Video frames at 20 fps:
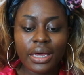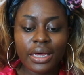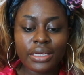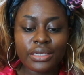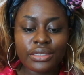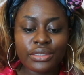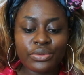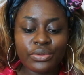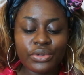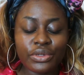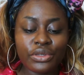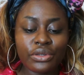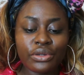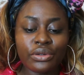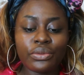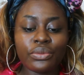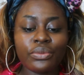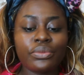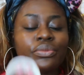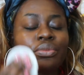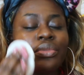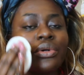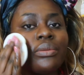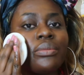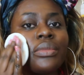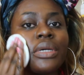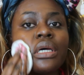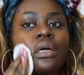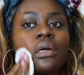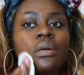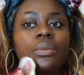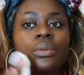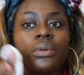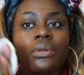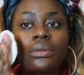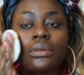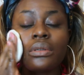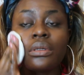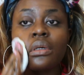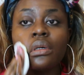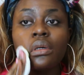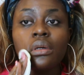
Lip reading: as when you put makeup on,